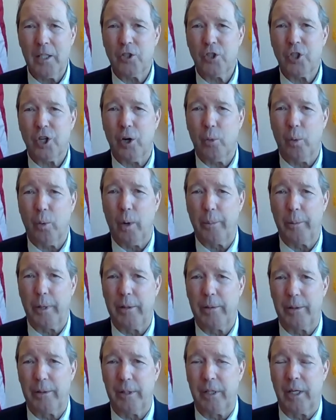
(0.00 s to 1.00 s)

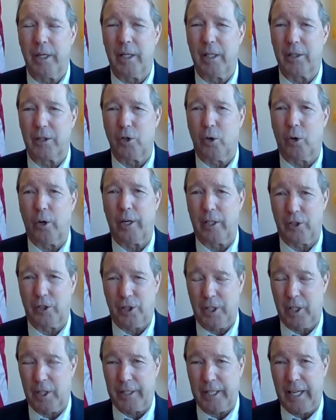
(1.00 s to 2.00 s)
Chairwoman
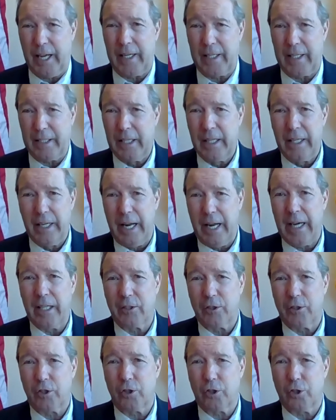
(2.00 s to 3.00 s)
Torres, that
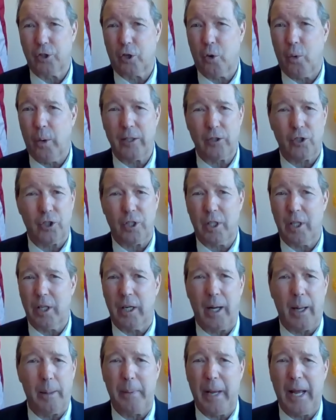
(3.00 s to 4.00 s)
answers your question,
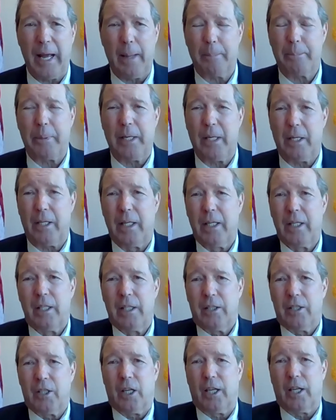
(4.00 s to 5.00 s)
and I'm happy
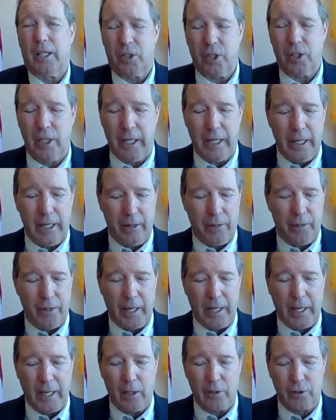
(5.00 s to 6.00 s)
to listen to
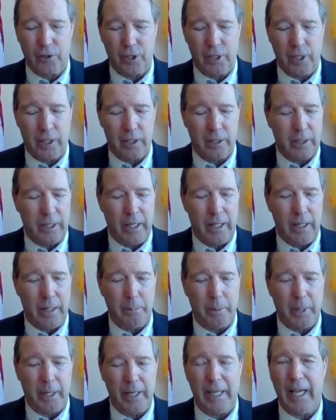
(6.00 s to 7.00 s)
anything else that
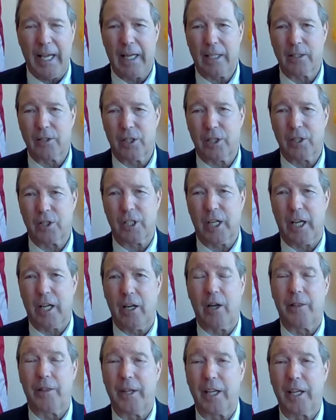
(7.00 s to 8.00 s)
anybody has to say
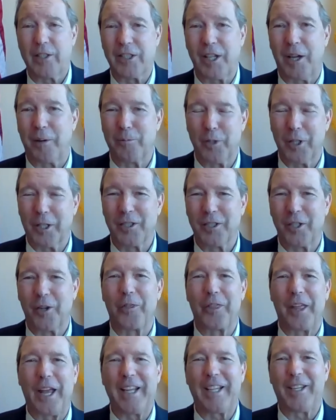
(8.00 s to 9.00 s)
on that subject. So
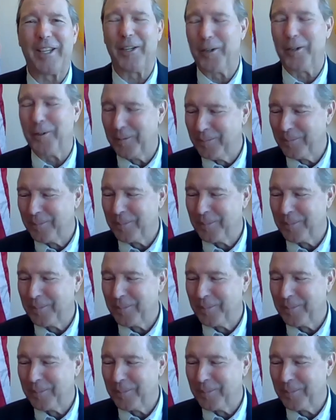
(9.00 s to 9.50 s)
thank you.